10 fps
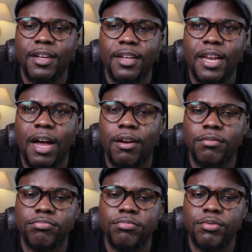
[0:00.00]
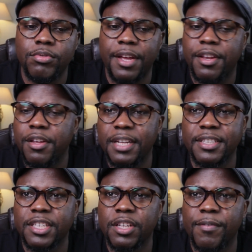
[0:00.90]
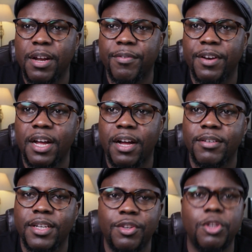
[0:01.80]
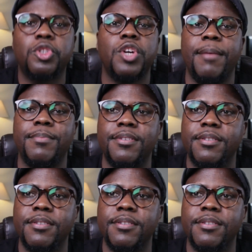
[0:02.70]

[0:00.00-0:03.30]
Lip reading: now we are in the United States of Africa, no tribes.